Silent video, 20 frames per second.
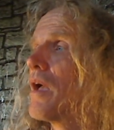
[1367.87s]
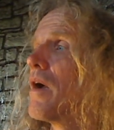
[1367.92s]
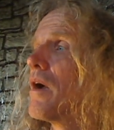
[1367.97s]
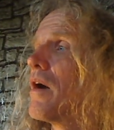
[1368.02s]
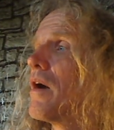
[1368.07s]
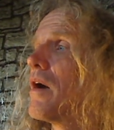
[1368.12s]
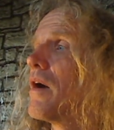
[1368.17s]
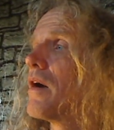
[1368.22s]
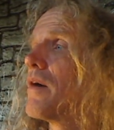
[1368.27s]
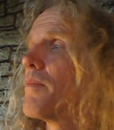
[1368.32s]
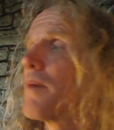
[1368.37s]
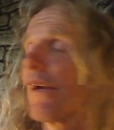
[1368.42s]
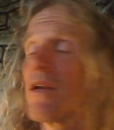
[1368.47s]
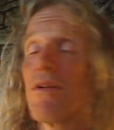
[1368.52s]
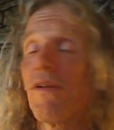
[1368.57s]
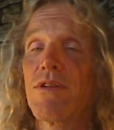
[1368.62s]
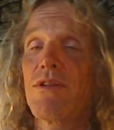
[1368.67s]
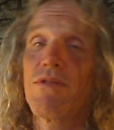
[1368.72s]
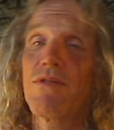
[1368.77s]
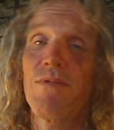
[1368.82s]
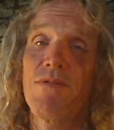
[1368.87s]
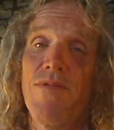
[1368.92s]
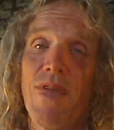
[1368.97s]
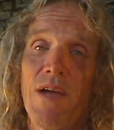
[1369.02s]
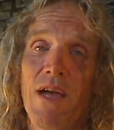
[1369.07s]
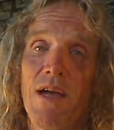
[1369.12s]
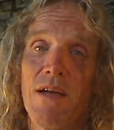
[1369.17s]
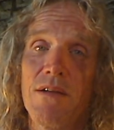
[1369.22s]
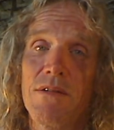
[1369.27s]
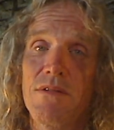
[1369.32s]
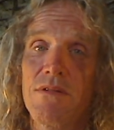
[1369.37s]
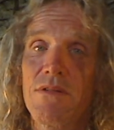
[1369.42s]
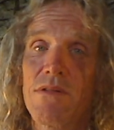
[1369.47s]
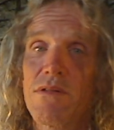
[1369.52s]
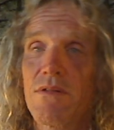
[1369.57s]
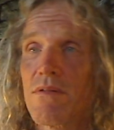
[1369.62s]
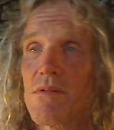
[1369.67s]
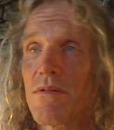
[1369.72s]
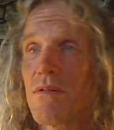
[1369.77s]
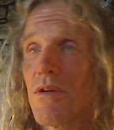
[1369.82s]
by going too fast
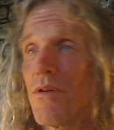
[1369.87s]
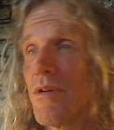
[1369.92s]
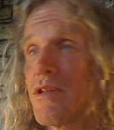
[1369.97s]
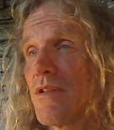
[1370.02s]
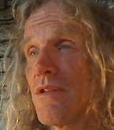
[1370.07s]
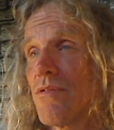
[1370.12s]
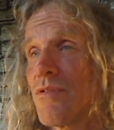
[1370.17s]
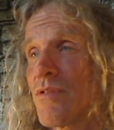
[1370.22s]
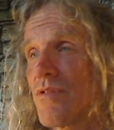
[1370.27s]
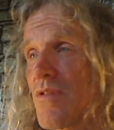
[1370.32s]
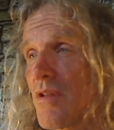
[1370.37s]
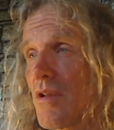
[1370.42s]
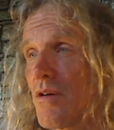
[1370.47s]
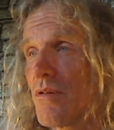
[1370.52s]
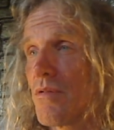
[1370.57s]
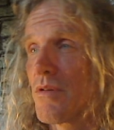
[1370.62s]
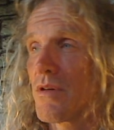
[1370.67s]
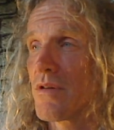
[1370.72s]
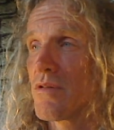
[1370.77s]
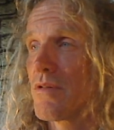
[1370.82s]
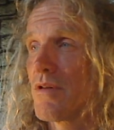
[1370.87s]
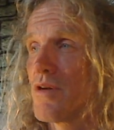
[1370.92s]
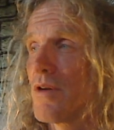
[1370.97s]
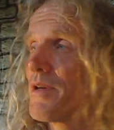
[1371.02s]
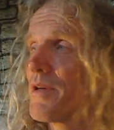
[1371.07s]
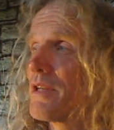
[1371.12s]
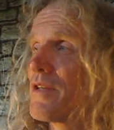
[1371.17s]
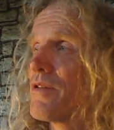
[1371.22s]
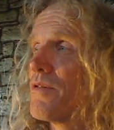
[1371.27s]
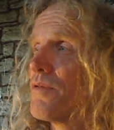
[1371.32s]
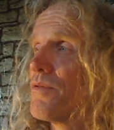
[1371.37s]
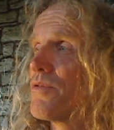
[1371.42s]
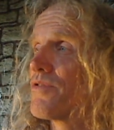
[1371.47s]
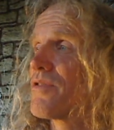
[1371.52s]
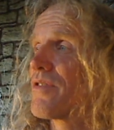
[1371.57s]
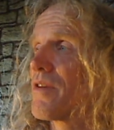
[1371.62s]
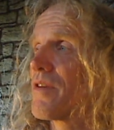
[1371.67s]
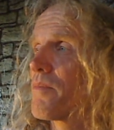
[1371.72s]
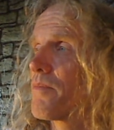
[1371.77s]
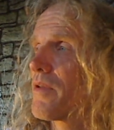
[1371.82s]
or going too slow or going too
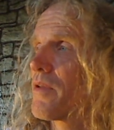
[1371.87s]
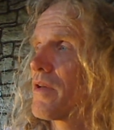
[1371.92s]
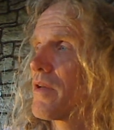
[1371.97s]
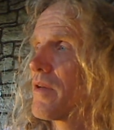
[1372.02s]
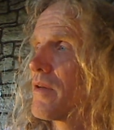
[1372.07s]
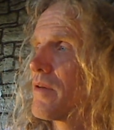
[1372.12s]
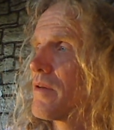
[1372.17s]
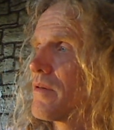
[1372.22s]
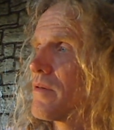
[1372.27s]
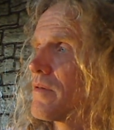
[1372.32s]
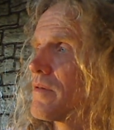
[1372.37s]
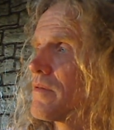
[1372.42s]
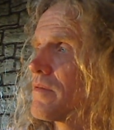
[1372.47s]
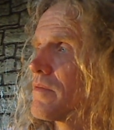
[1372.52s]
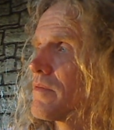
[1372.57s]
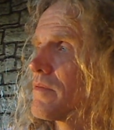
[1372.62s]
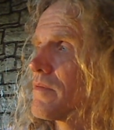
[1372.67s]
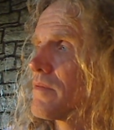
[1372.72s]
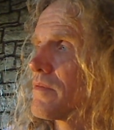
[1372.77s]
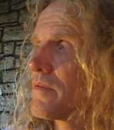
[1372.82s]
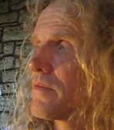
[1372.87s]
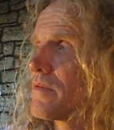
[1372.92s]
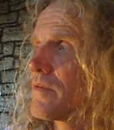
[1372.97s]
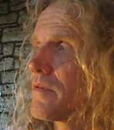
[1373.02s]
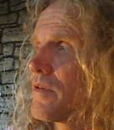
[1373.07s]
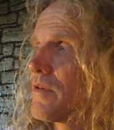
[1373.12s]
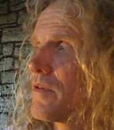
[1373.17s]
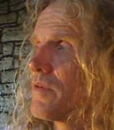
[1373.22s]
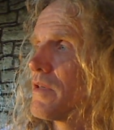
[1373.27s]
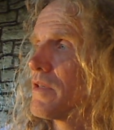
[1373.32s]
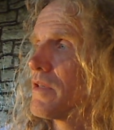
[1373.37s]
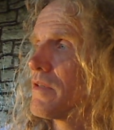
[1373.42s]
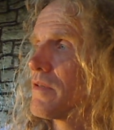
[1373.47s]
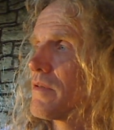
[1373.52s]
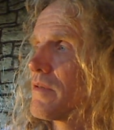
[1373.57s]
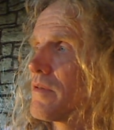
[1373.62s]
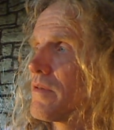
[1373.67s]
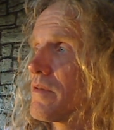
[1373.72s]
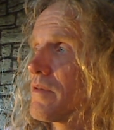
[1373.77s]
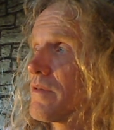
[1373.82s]
something.
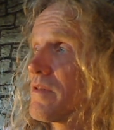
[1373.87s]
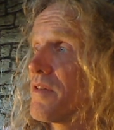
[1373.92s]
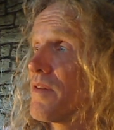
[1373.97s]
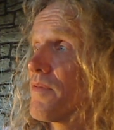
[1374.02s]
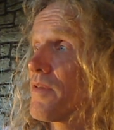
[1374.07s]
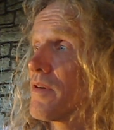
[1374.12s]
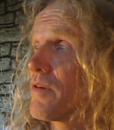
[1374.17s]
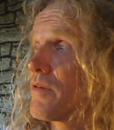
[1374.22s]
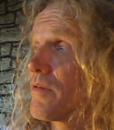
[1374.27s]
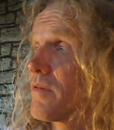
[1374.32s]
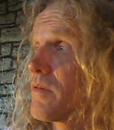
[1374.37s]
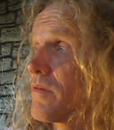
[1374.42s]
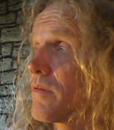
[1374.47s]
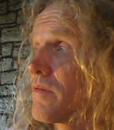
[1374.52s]
It's difficult.